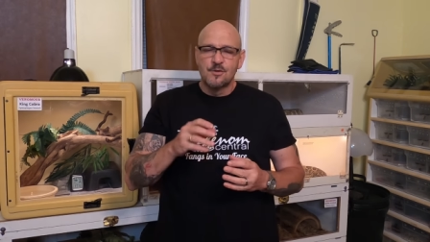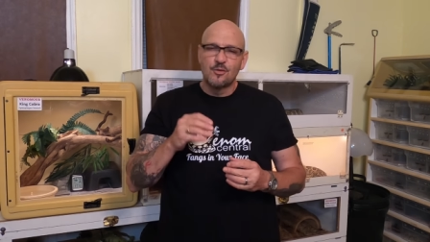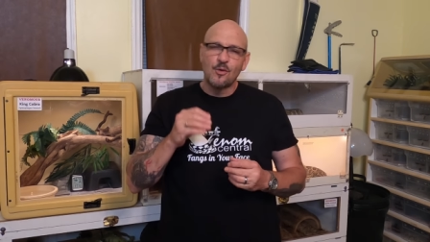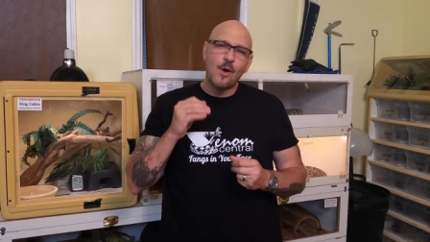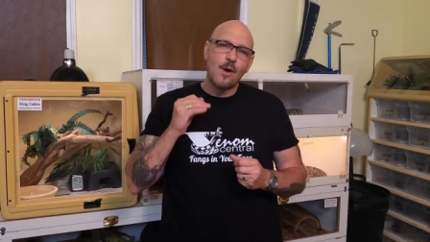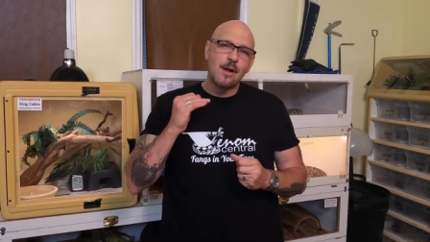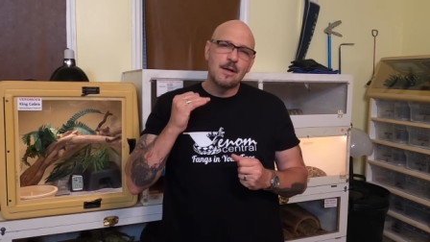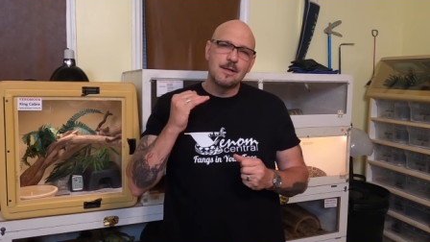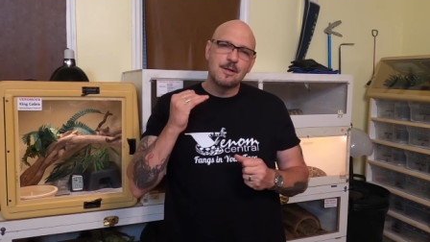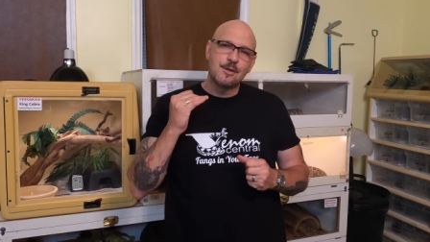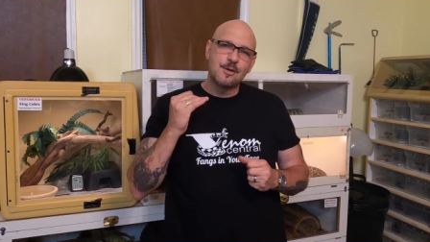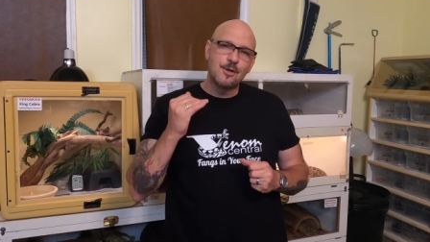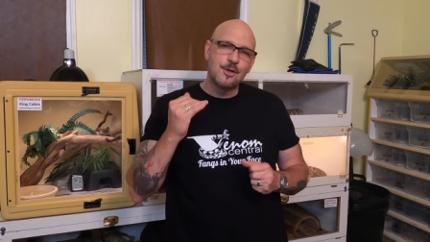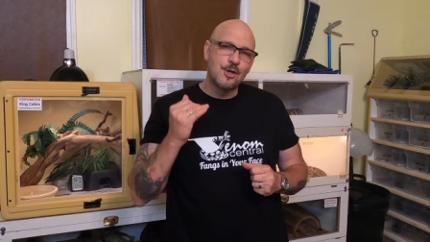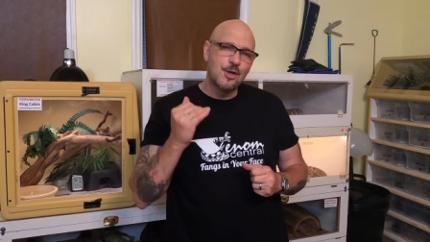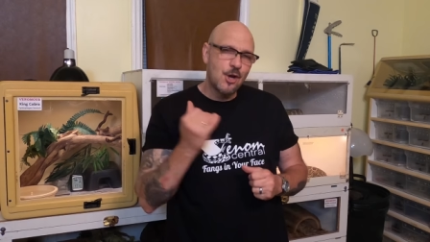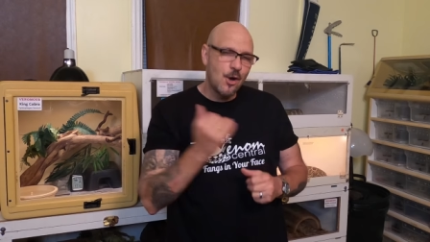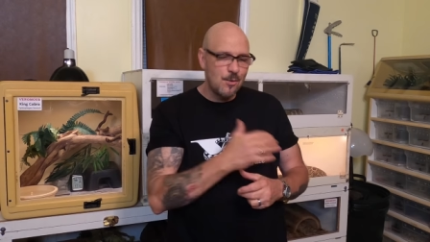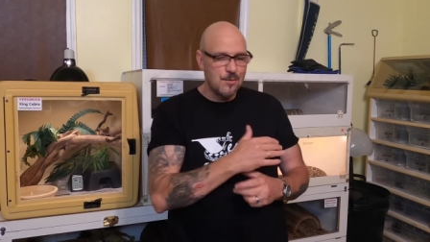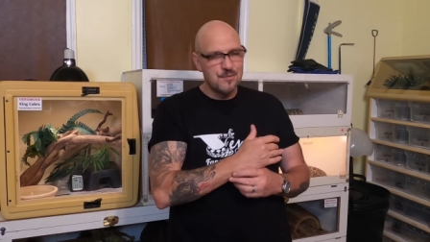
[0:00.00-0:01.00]
so I
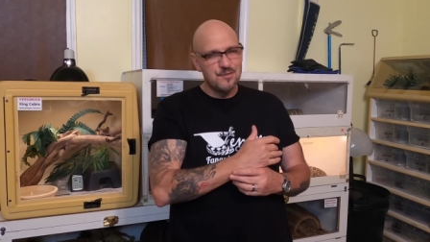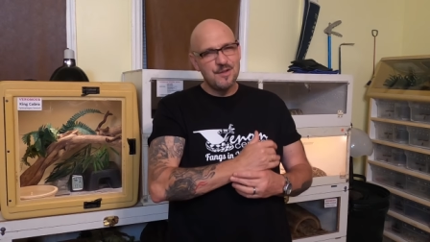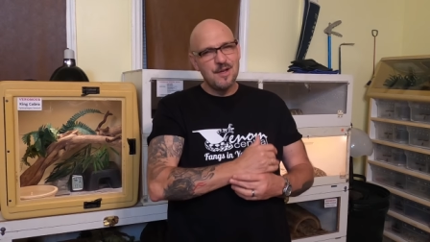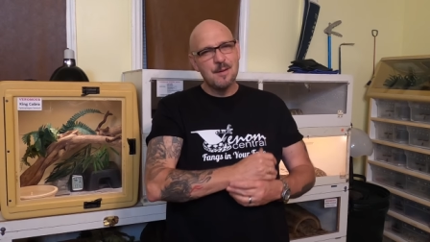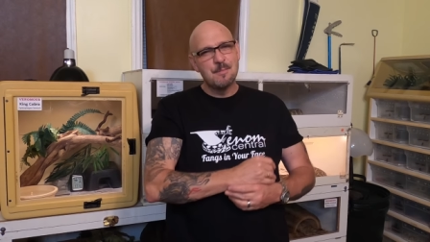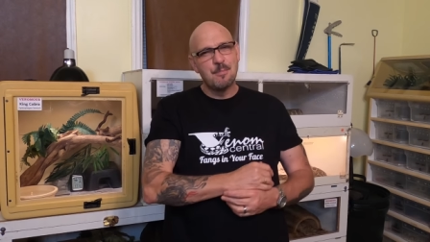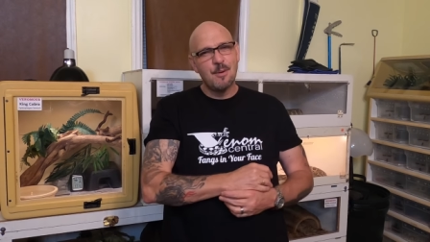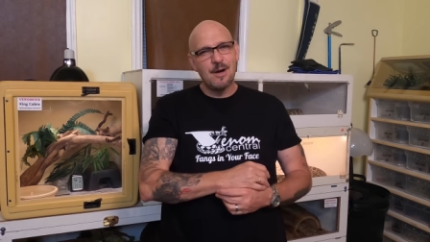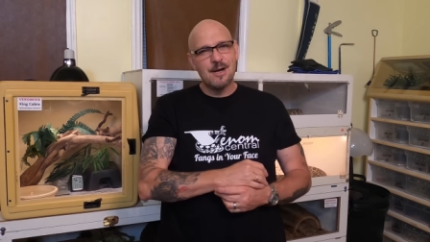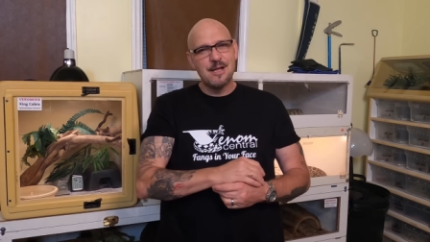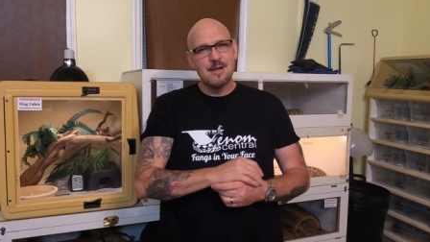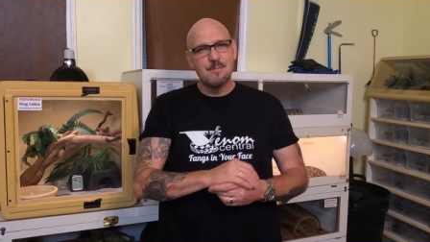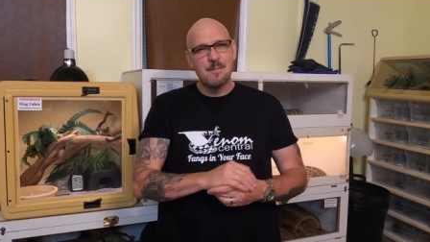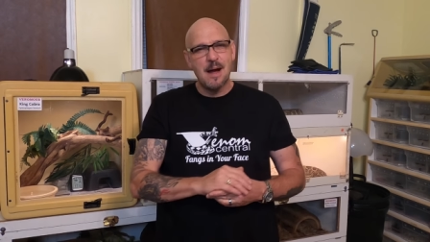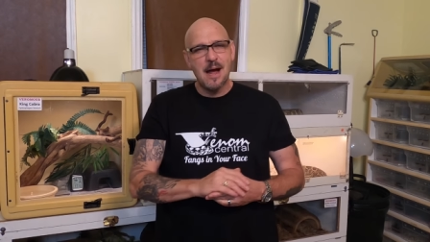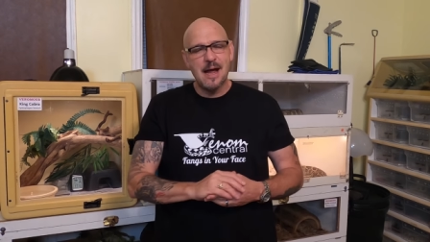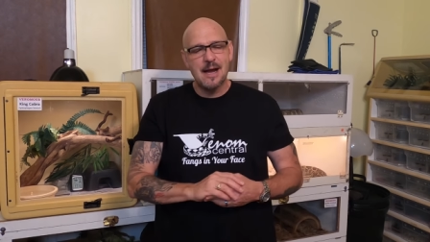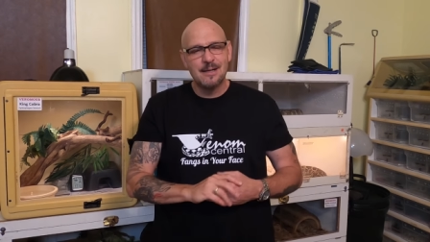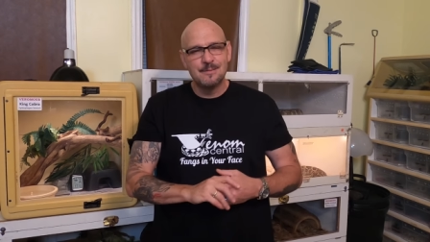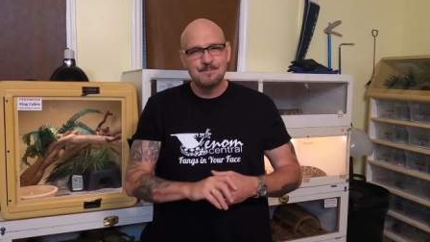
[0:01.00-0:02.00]
go to see a buddy of
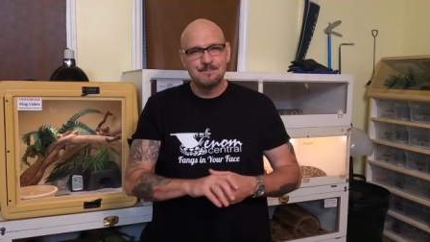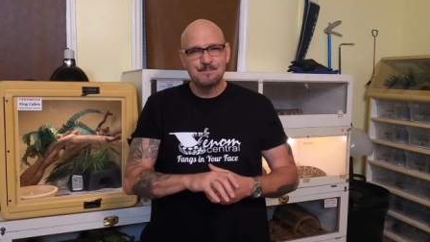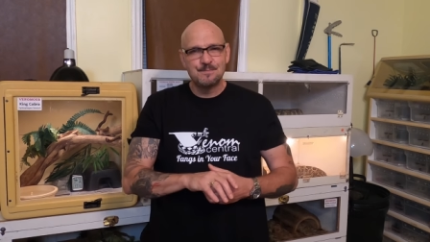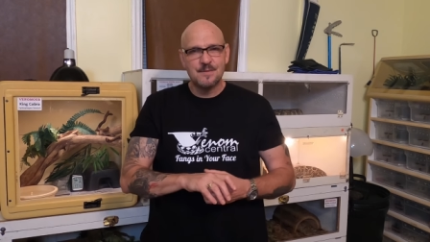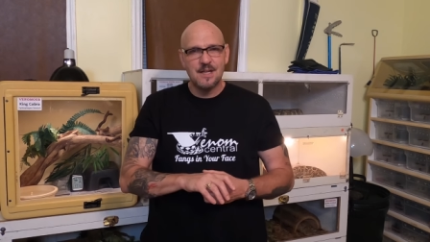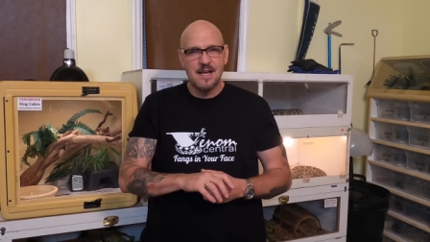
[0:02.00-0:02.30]
mine,